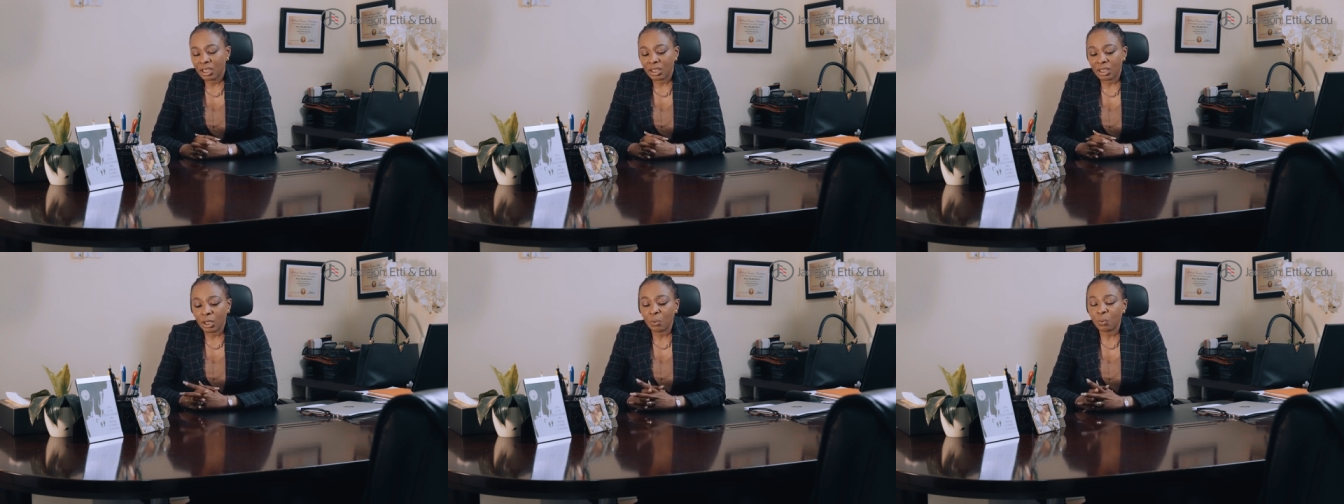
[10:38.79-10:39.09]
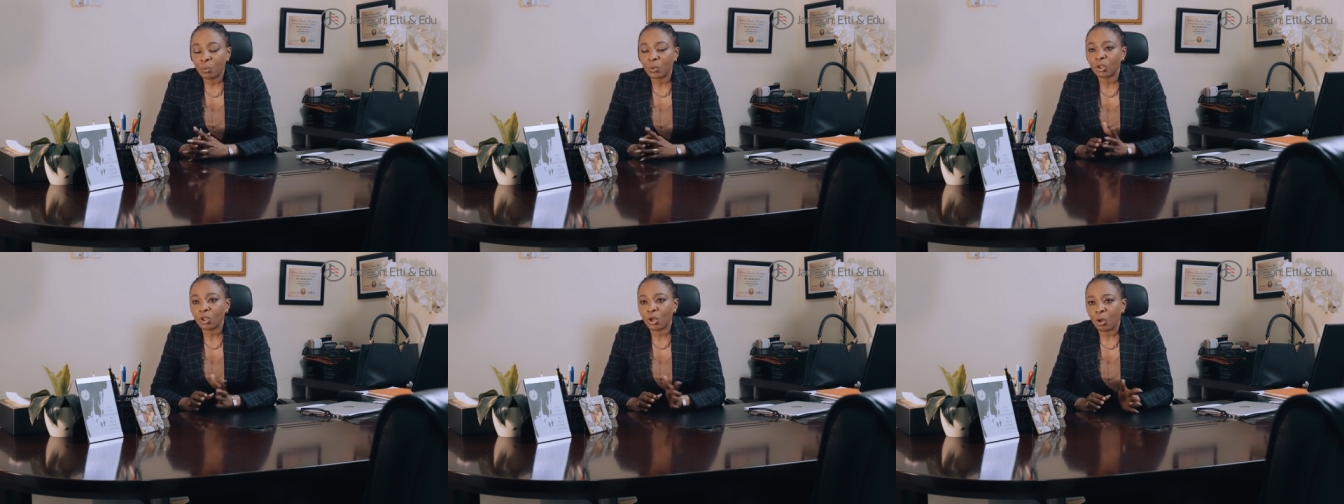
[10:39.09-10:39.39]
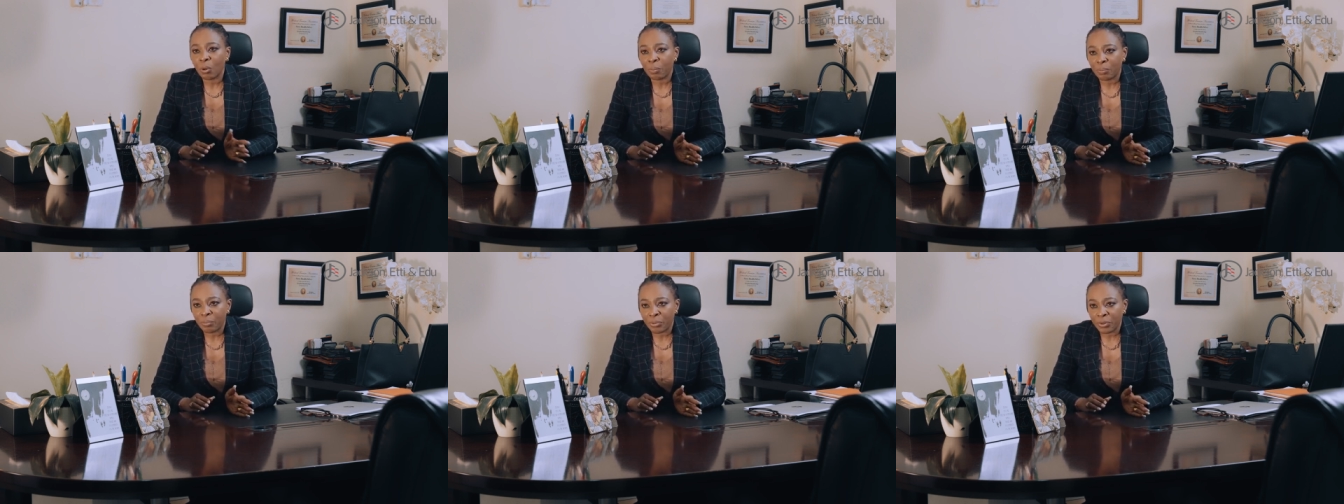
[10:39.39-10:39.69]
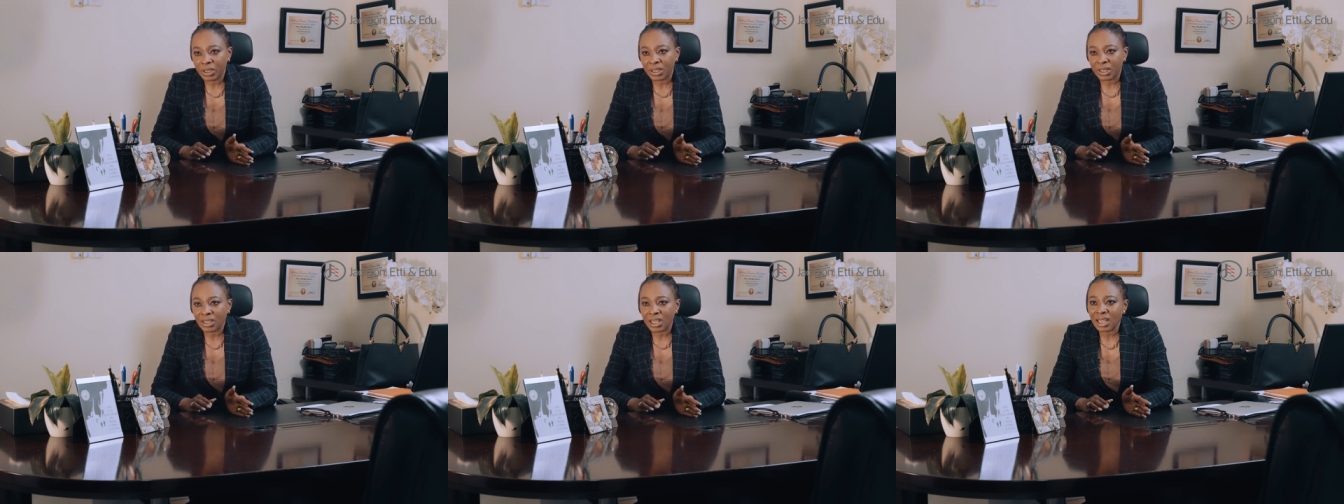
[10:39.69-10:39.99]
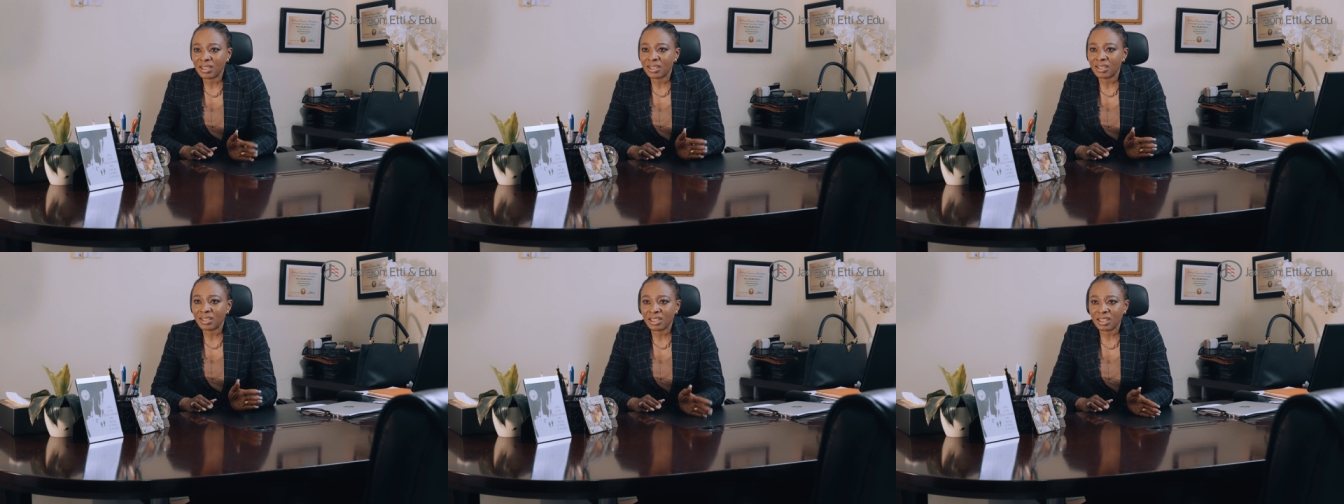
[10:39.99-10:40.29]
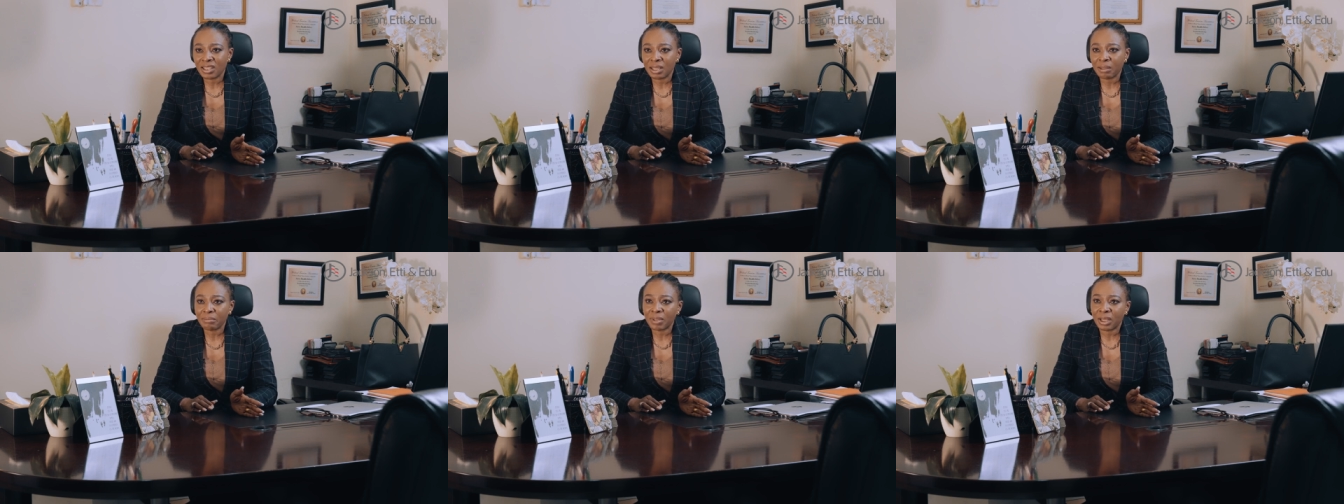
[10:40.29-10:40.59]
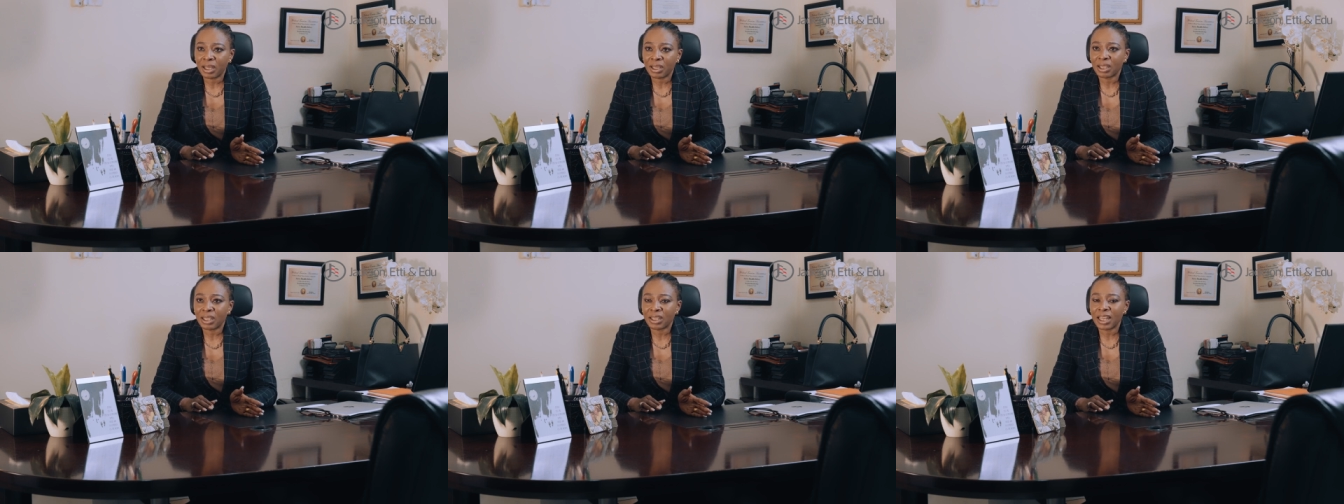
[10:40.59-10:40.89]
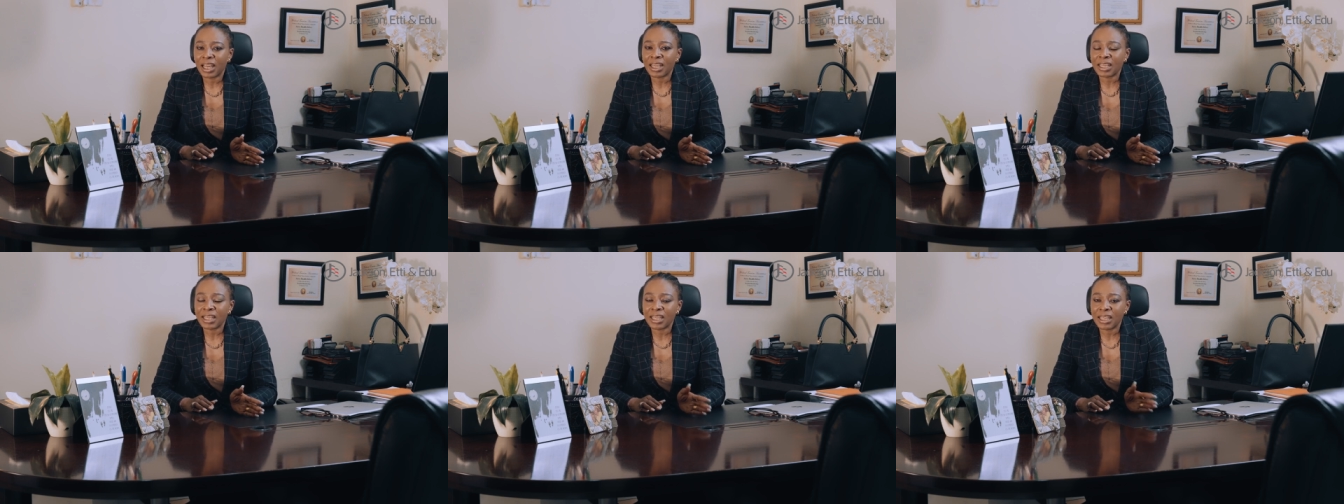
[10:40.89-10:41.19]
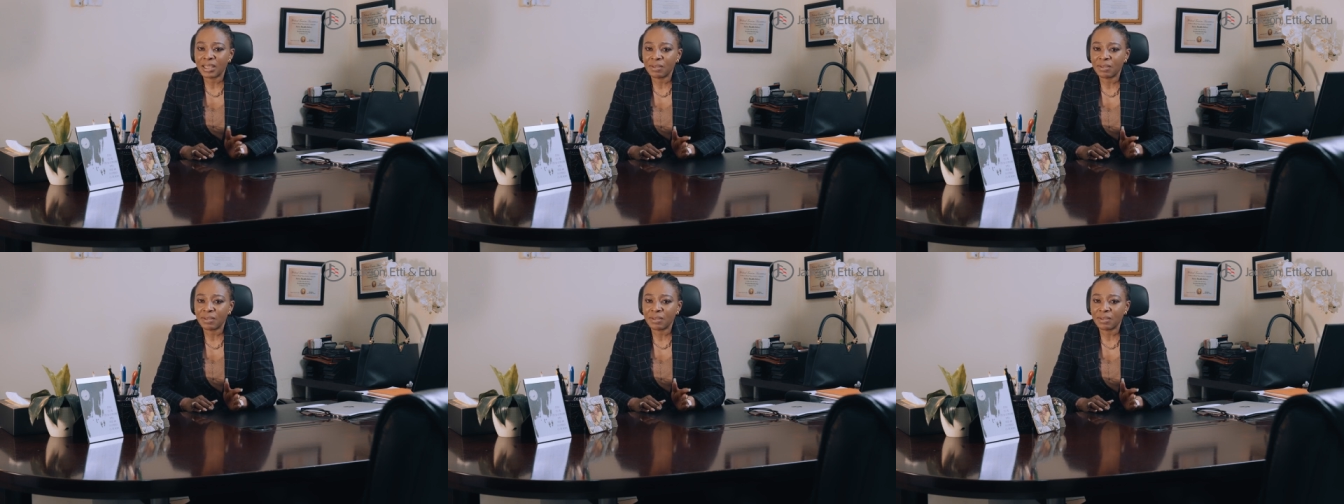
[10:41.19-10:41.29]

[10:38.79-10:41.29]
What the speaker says: they will operate, that system that